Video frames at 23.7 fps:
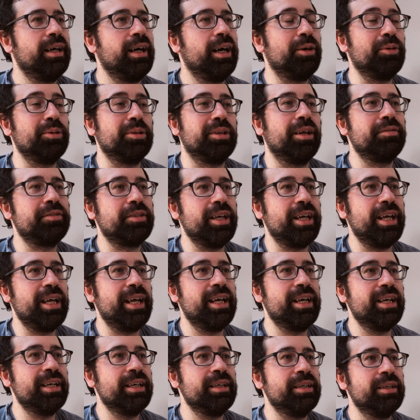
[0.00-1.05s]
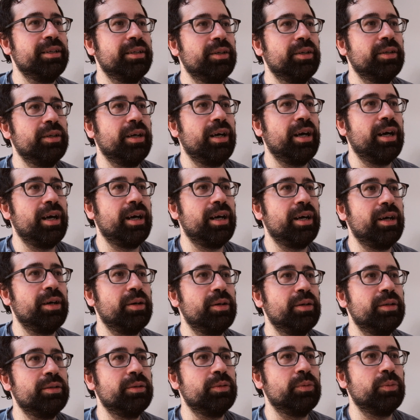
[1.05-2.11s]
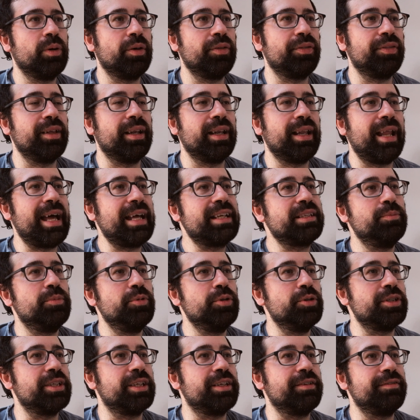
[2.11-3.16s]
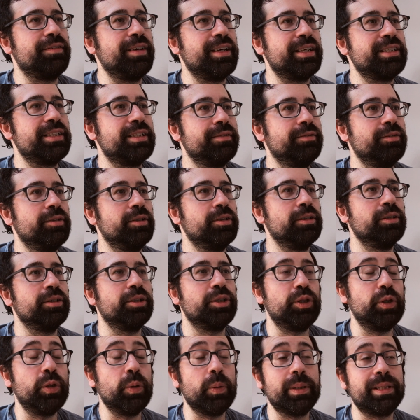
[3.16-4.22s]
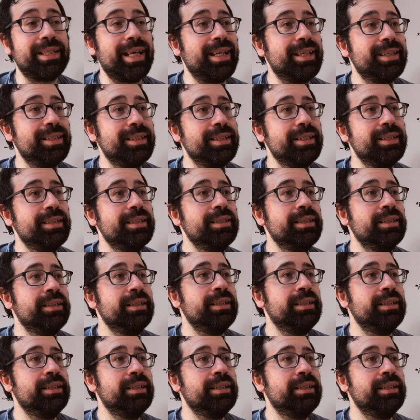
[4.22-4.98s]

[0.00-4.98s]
I would love to hear what the last music festival you attended